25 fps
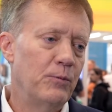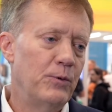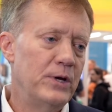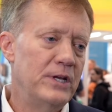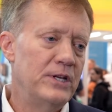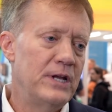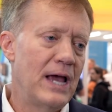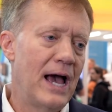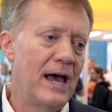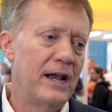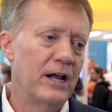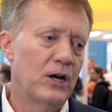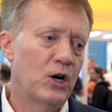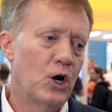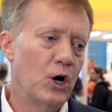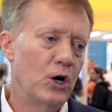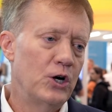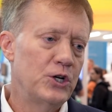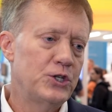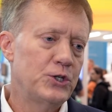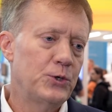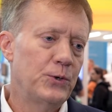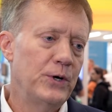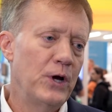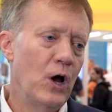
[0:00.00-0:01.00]
We had a
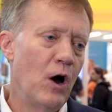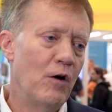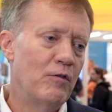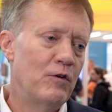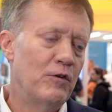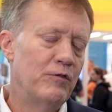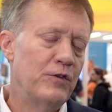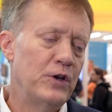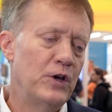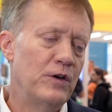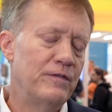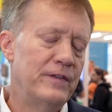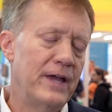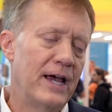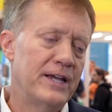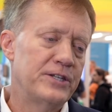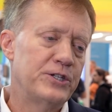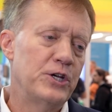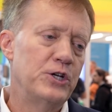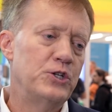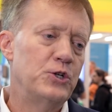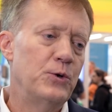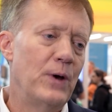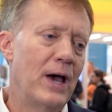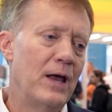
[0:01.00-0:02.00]
cursory overview of the
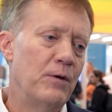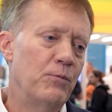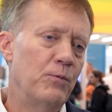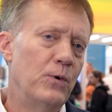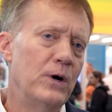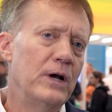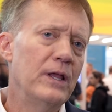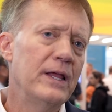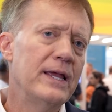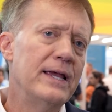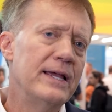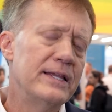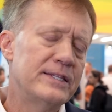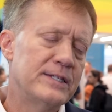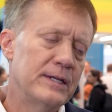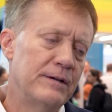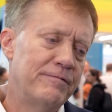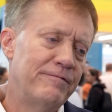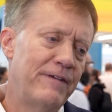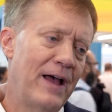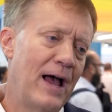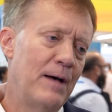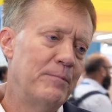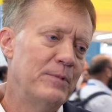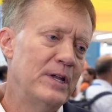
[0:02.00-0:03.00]
S32N. Really, it's a
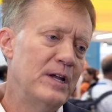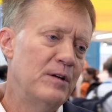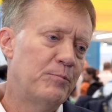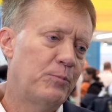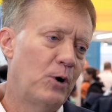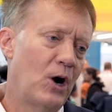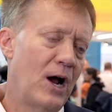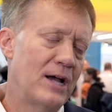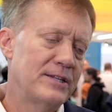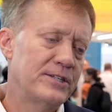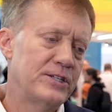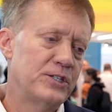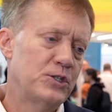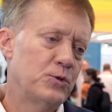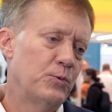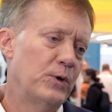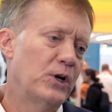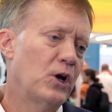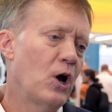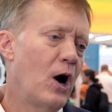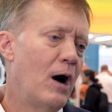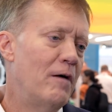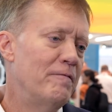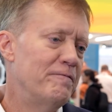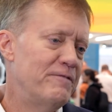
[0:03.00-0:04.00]
family of processors.
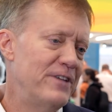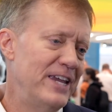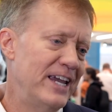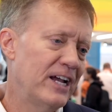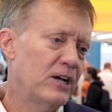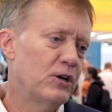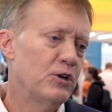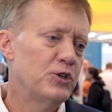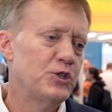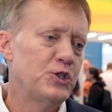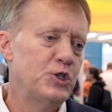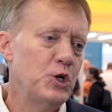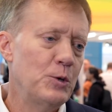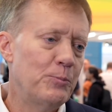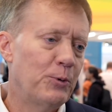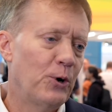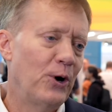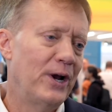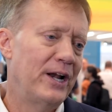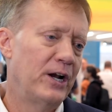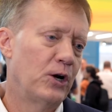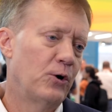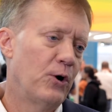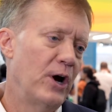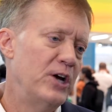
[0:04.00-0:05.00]
We call them vehicle
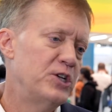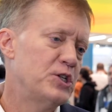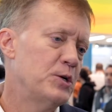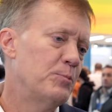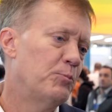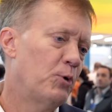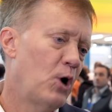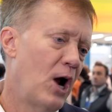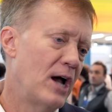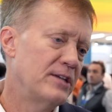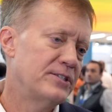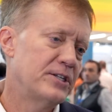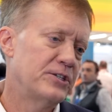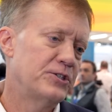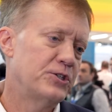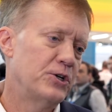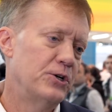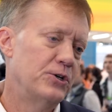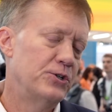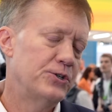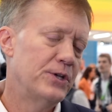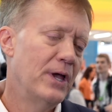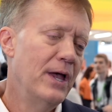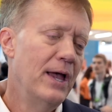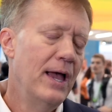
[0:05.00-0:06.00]
super integration
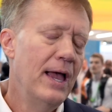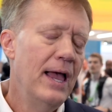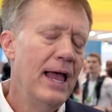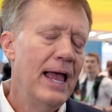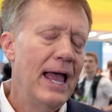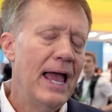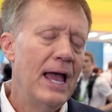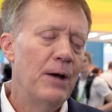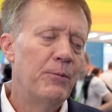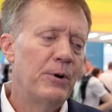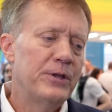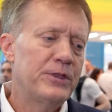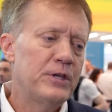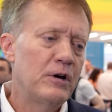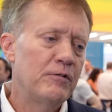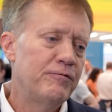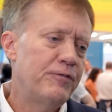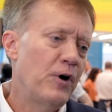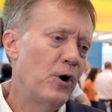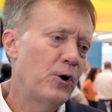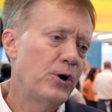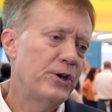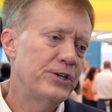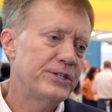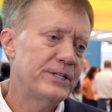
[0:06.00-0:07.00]
processors. And what they're
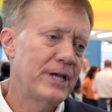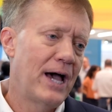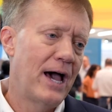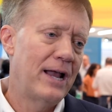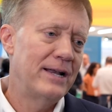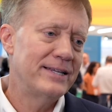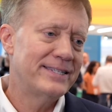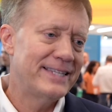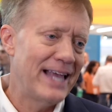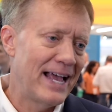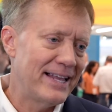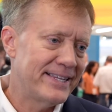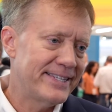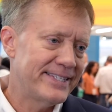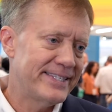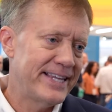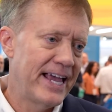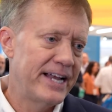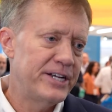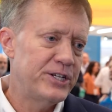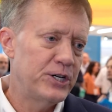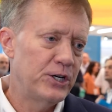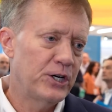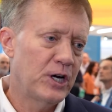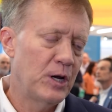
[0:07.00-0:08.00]
focused on is that
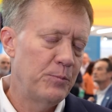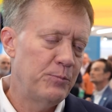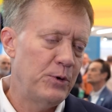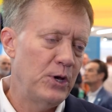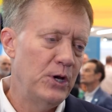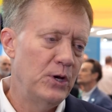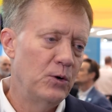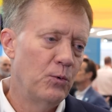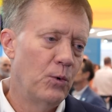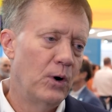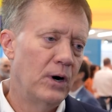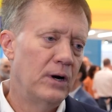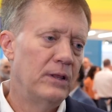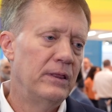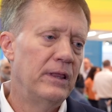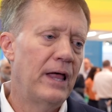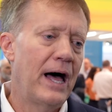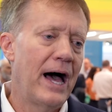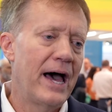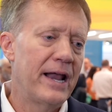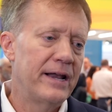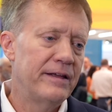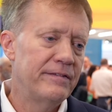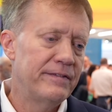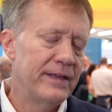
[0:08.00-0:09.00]
center compute, where a
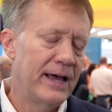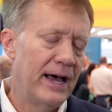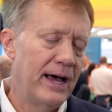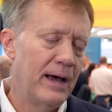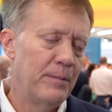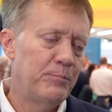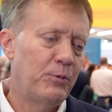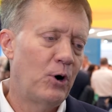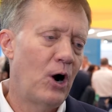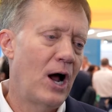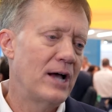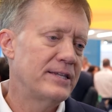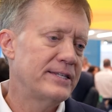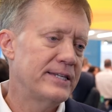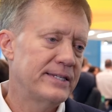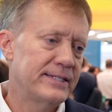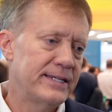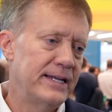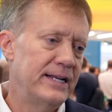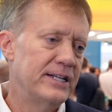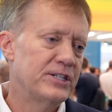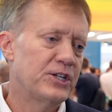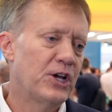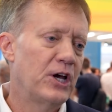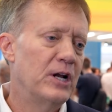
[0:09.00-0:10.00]
lot of the
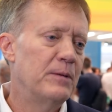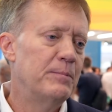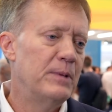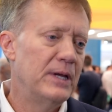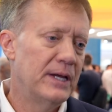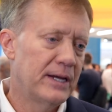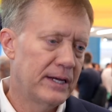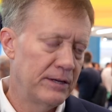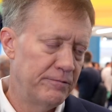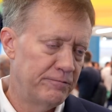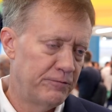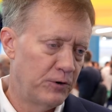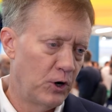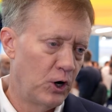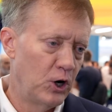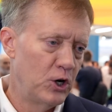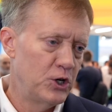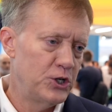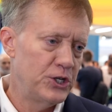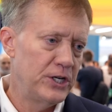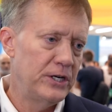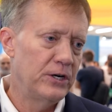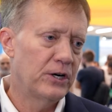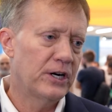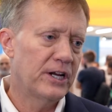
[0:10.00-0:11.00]
processing is going to be
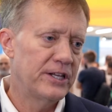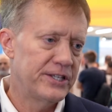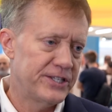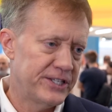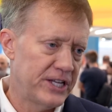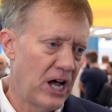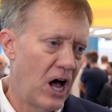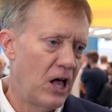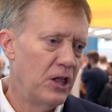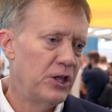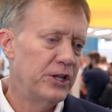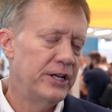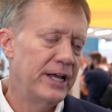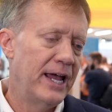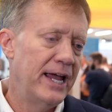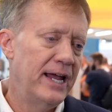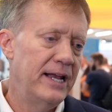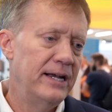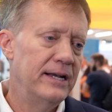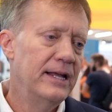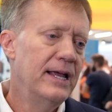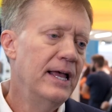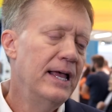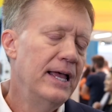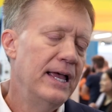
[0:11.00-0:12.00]
converging or
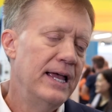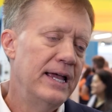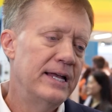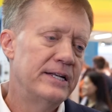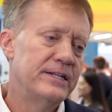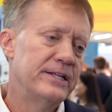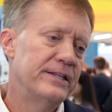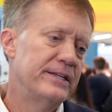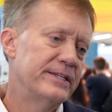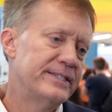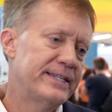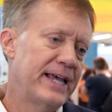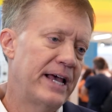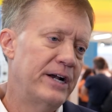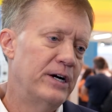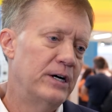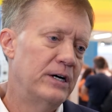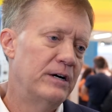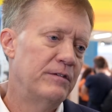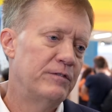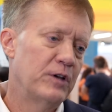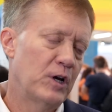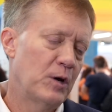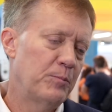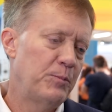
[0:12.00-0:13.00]
consolidated into the
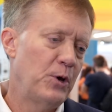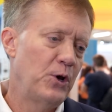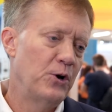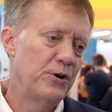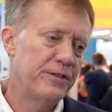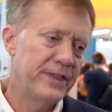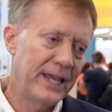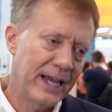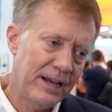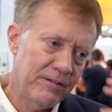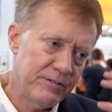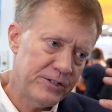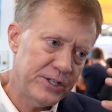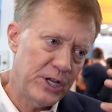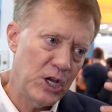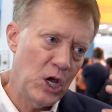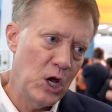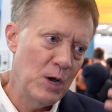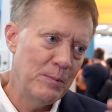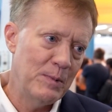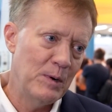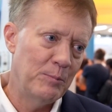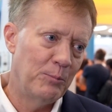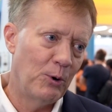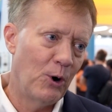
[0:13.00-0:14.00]
center of the computer. Think of it as the
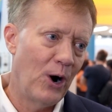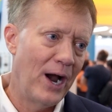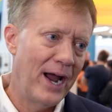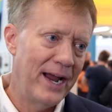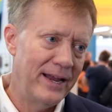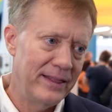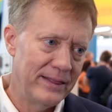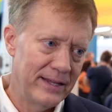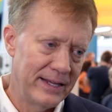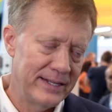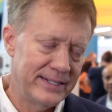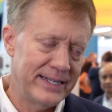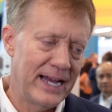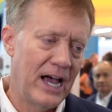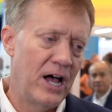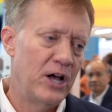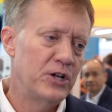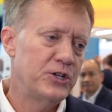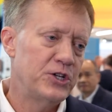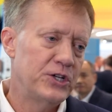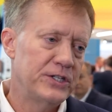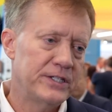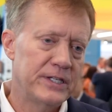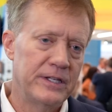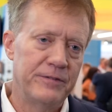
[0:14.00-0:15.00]
human brain, the
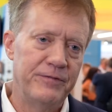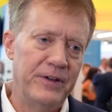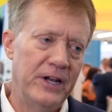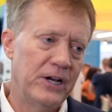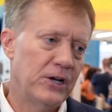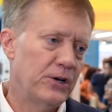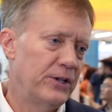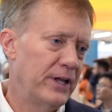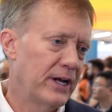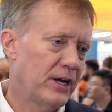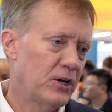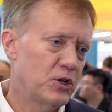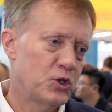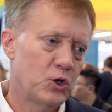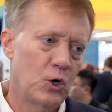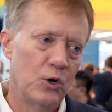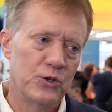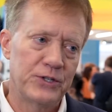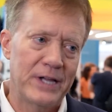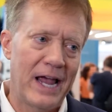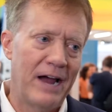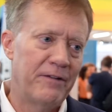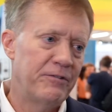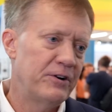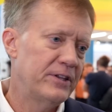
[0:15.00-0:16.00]
intelligence of the vehicle that
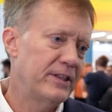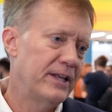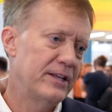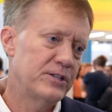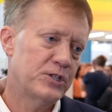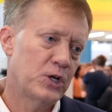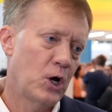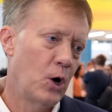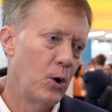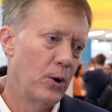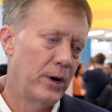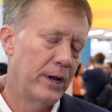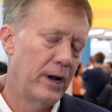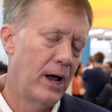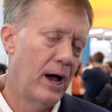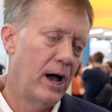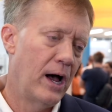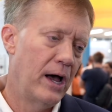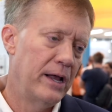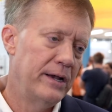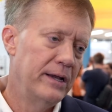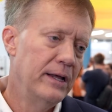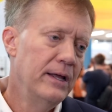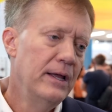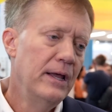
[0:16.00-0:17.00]
controls everything that's going
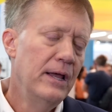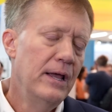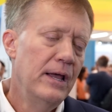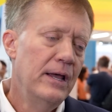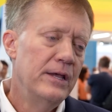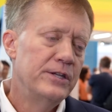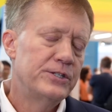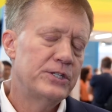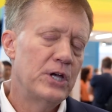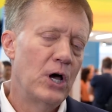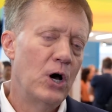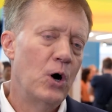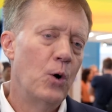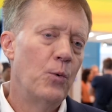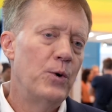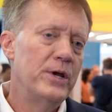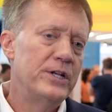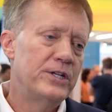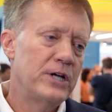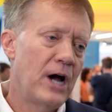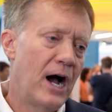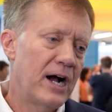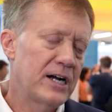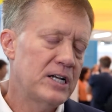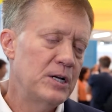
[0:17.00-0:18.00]
on. So
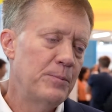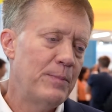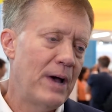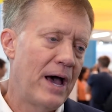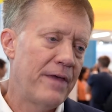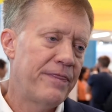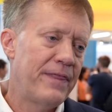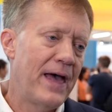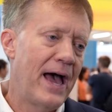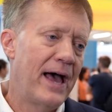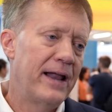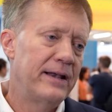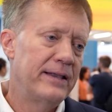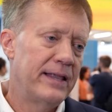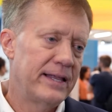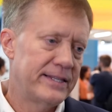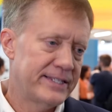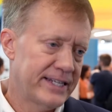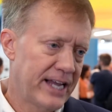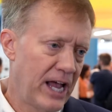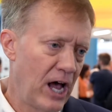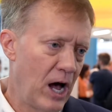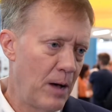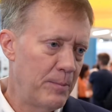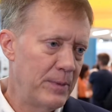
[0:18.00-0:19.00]
we talked about that,
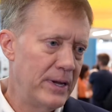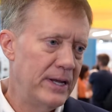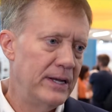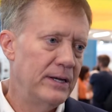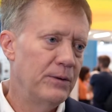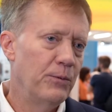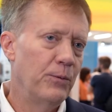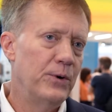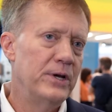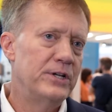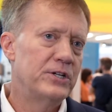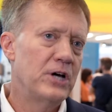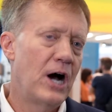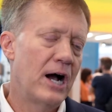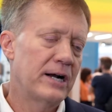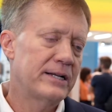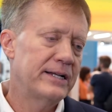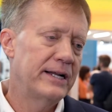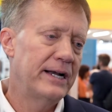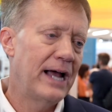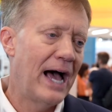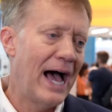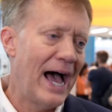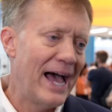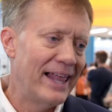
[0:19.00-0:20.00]
that's coming. We
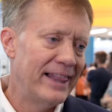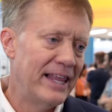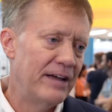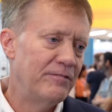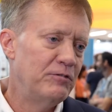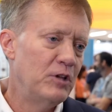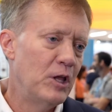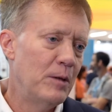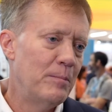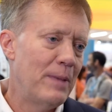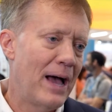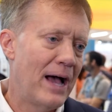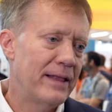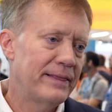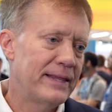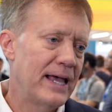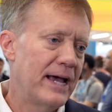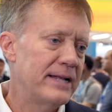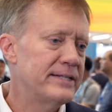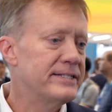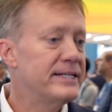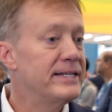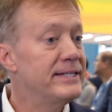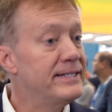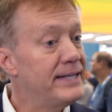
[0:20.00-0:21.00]
talked at a high level about
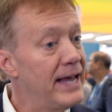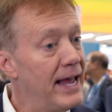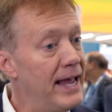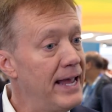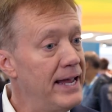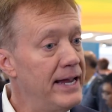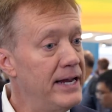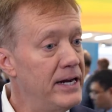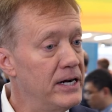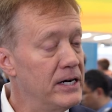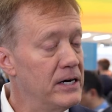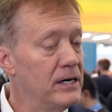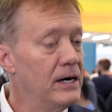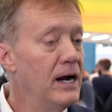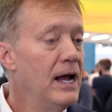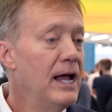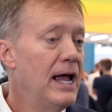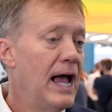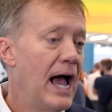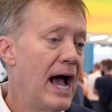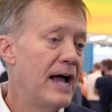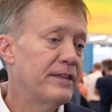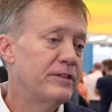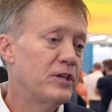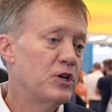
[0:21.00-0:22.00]
that. Today here
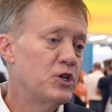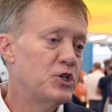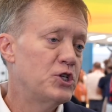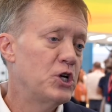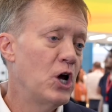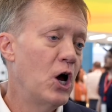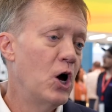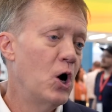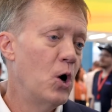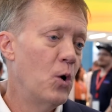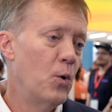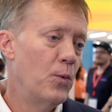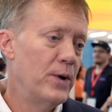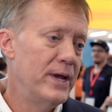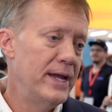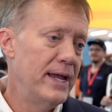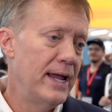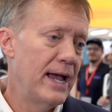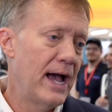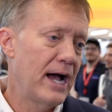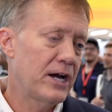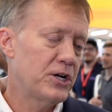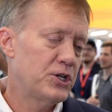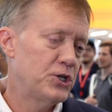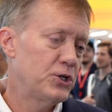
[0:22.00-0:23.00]
at the show,
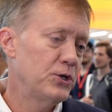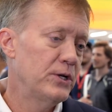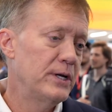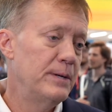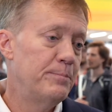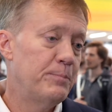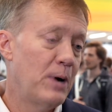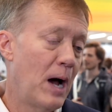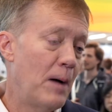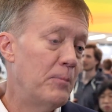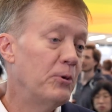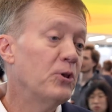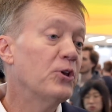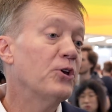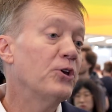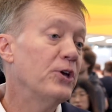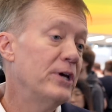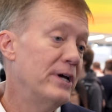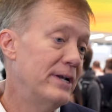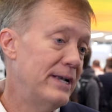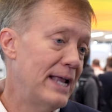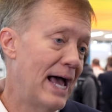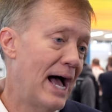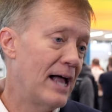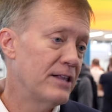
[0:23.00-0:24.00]
we actually
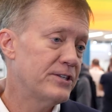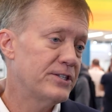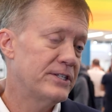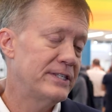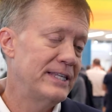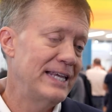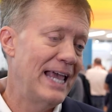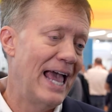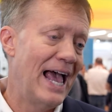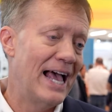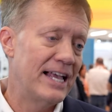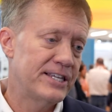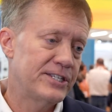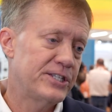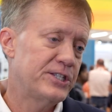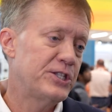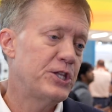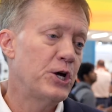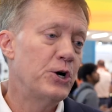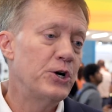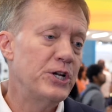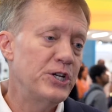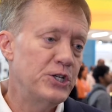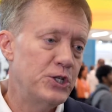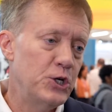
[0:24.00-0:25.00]
publicly announced the
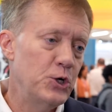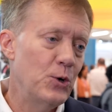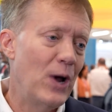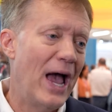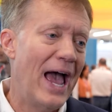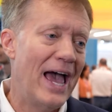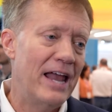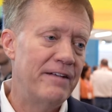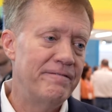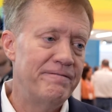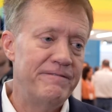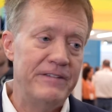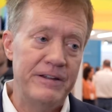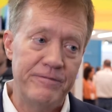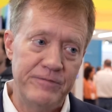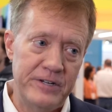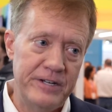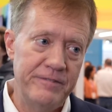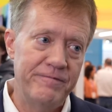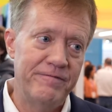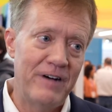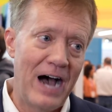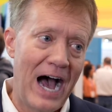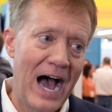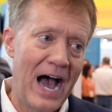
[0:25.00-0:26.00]
S32N
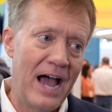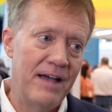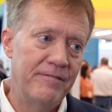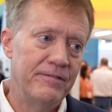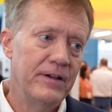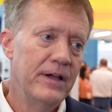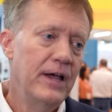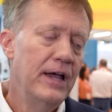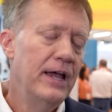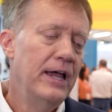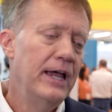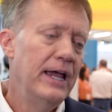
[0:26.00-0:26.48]
55.